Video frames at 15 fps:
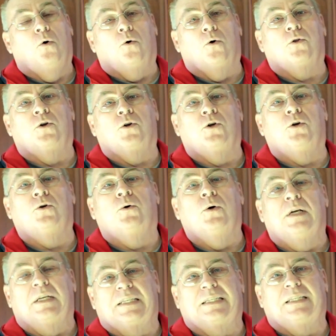or the new
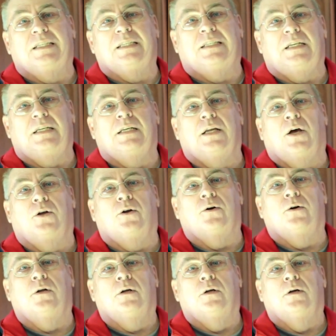
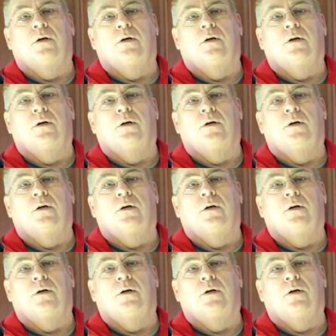1600